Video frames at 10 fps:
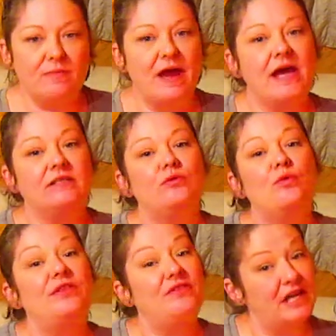masks
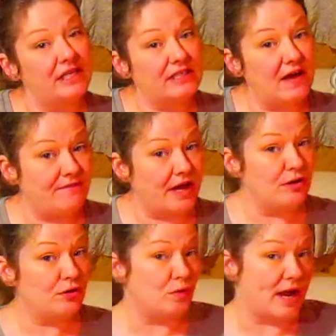with things I
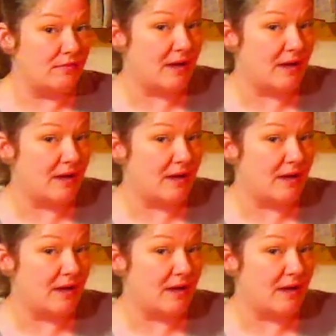found around my